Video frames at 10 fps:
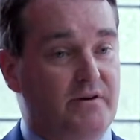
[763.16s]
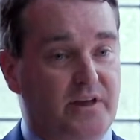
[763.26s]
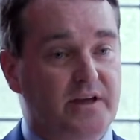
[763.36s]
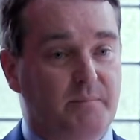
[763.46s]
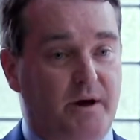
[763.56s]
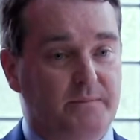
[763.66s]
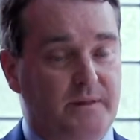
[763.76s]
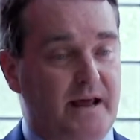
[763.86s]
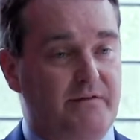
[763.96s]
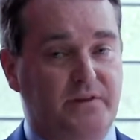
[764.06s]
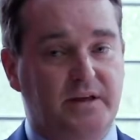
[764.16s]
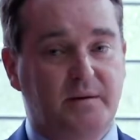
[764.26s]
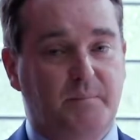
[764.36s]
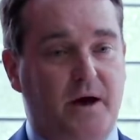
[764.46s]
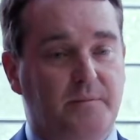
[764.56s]
think about. They never think
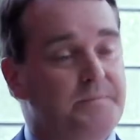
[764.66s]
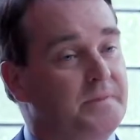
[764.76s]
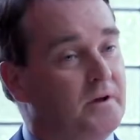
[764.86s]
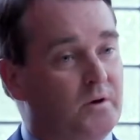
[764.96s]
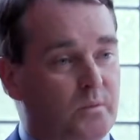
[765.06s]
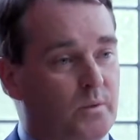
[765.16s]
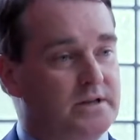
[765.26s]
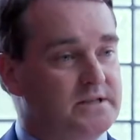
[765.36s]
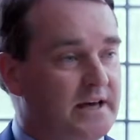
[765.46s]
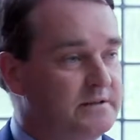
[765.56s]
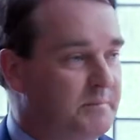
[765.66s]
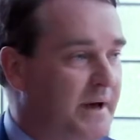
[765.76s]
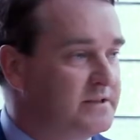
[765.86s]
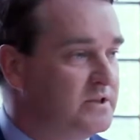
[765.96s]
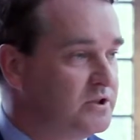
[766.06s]
about what it's like to be
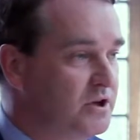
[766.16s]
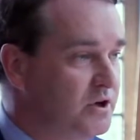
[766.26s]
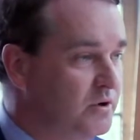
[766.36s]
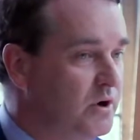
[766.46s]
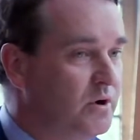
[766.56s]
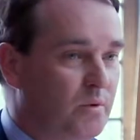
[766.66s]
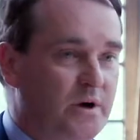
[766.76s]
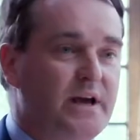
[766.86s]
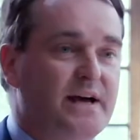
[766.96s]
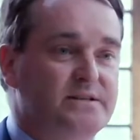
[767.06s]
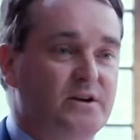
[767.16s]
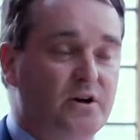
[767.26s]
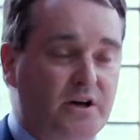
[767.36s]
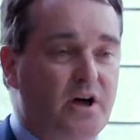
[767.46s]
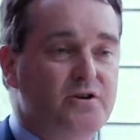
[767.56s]
Pascal Donoghue, where he has to
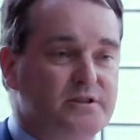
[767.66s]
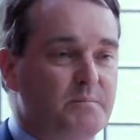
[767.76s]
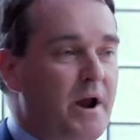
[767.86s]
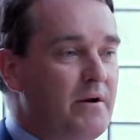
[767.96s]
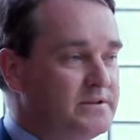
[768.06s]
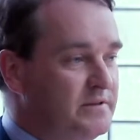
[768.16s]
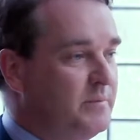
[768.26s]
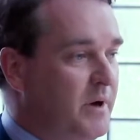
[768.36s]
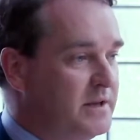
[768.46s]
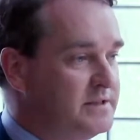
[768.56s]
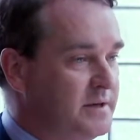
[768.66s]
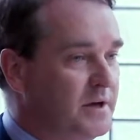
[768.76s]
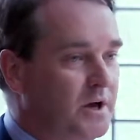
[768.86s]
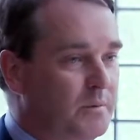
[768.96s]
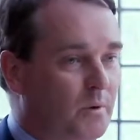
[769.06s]
look at not just the merits of the policy,
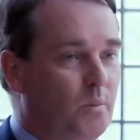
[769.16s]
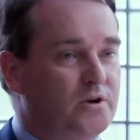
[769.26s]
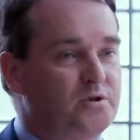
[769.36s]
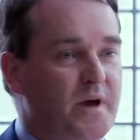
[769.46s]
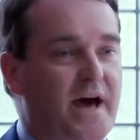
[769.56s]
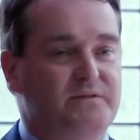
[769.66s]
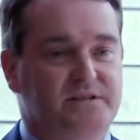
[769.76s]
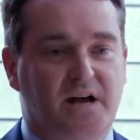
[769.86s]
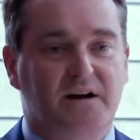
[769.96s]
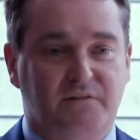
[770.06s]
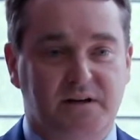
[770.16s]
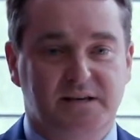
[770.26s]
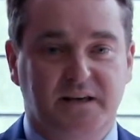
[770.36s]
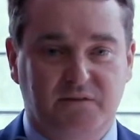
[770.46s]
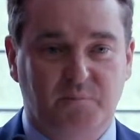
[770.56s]
but what do we have to sacrifice
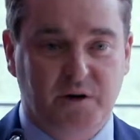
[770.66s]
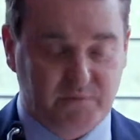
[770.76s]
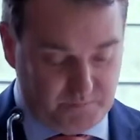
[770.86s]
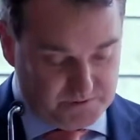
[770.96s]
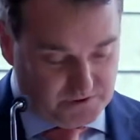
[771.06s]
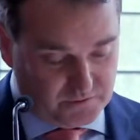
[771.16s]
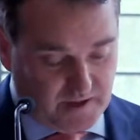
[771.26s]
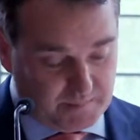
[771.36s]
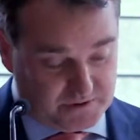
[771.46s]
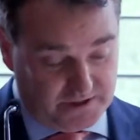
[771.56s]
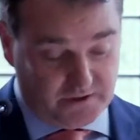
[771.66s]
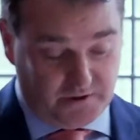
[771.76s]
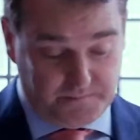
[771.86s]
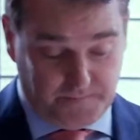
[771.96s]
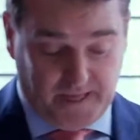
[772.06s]
and give up if we pursue that
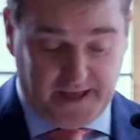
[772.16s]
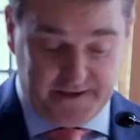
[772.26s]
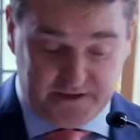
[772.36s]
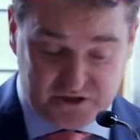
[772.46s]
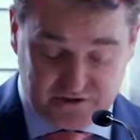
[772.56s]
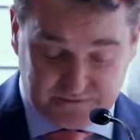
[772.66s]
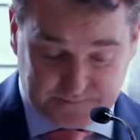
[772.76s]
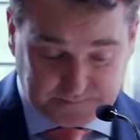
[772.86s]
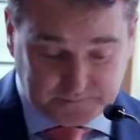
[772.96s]
particular initiative.